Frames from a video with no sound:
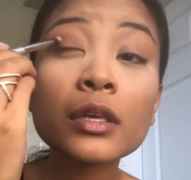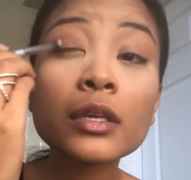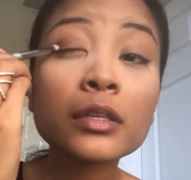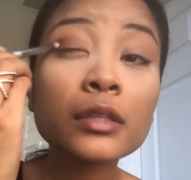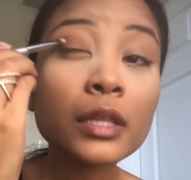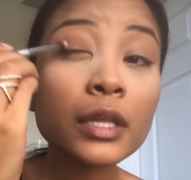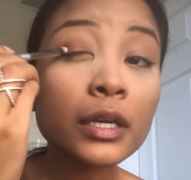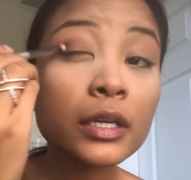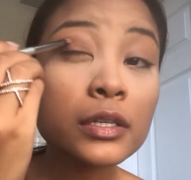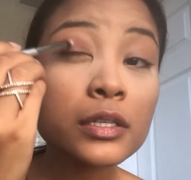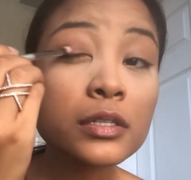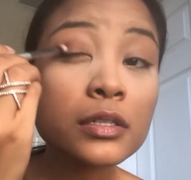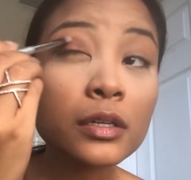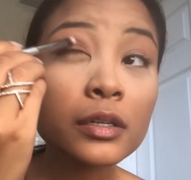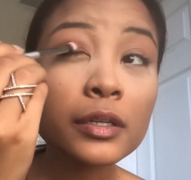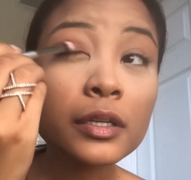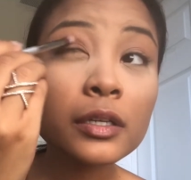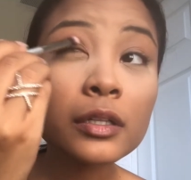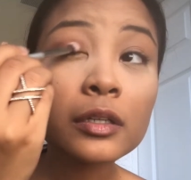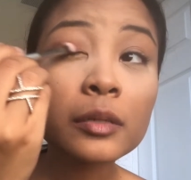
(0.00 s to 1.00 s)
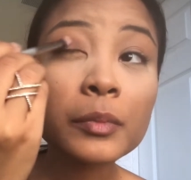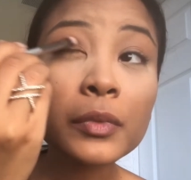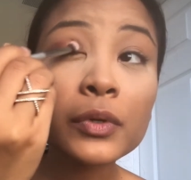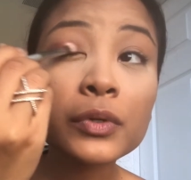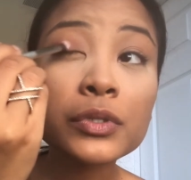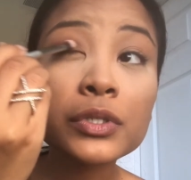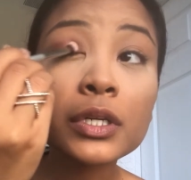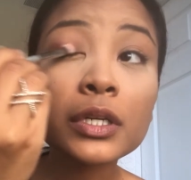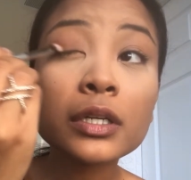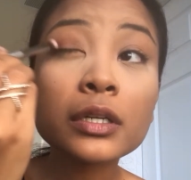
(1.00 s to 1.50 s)
like a circular
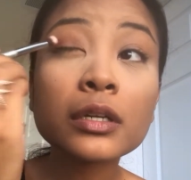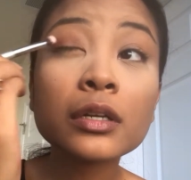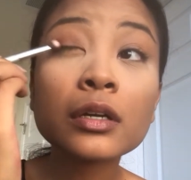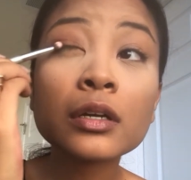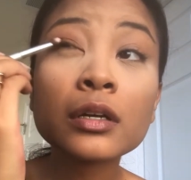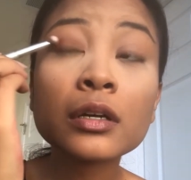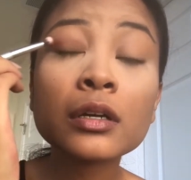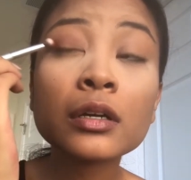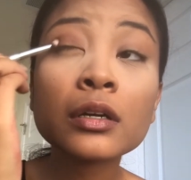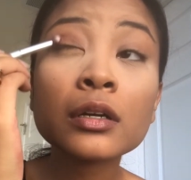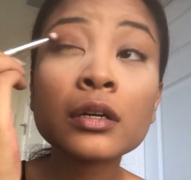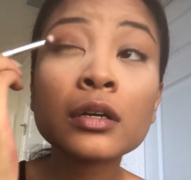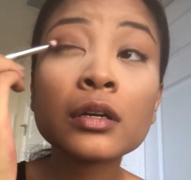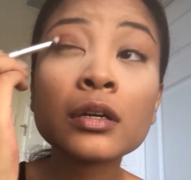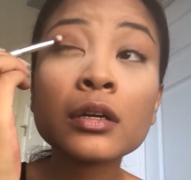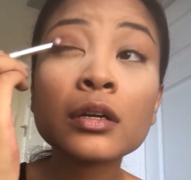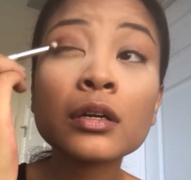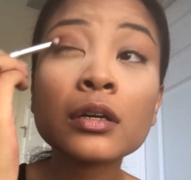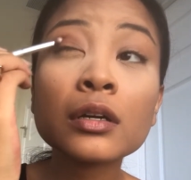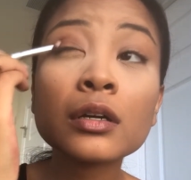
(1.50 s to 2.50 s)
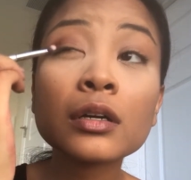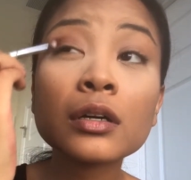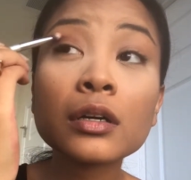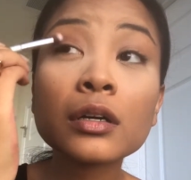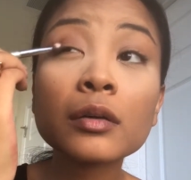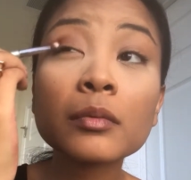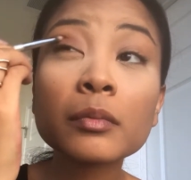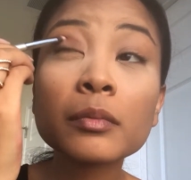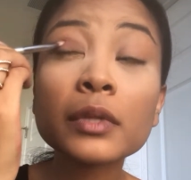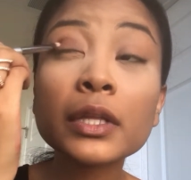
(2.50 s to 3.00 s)
motion.
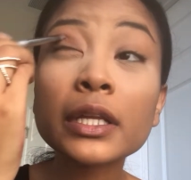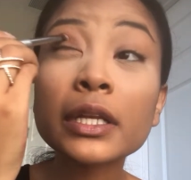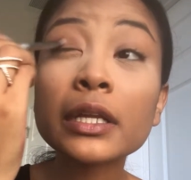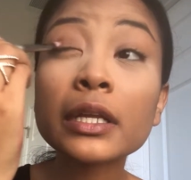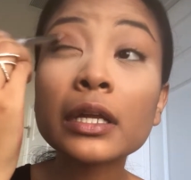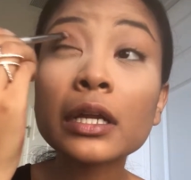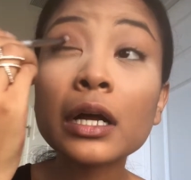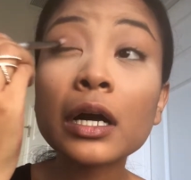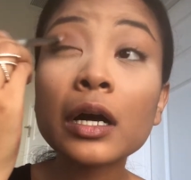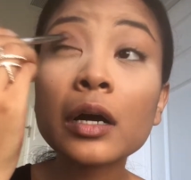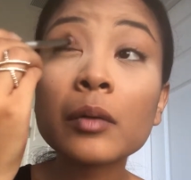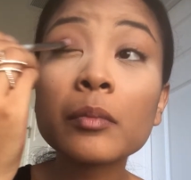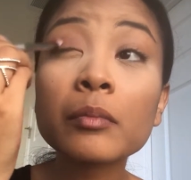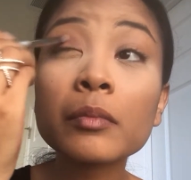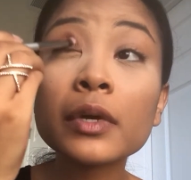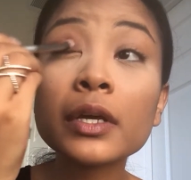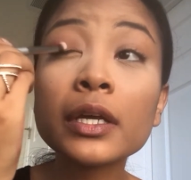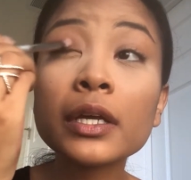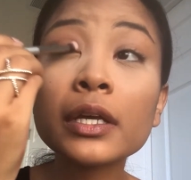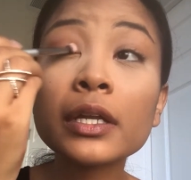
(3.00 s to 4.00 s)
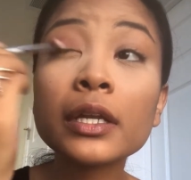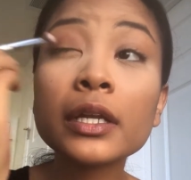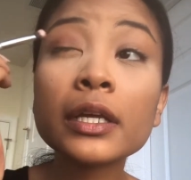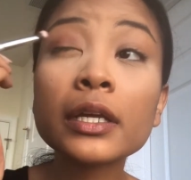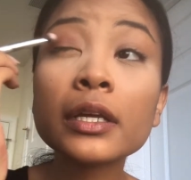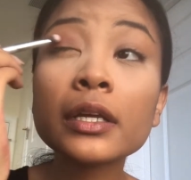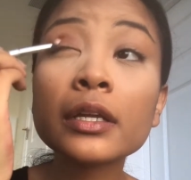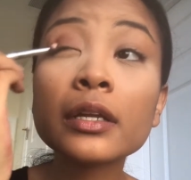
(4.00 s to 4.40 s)
Blend it up and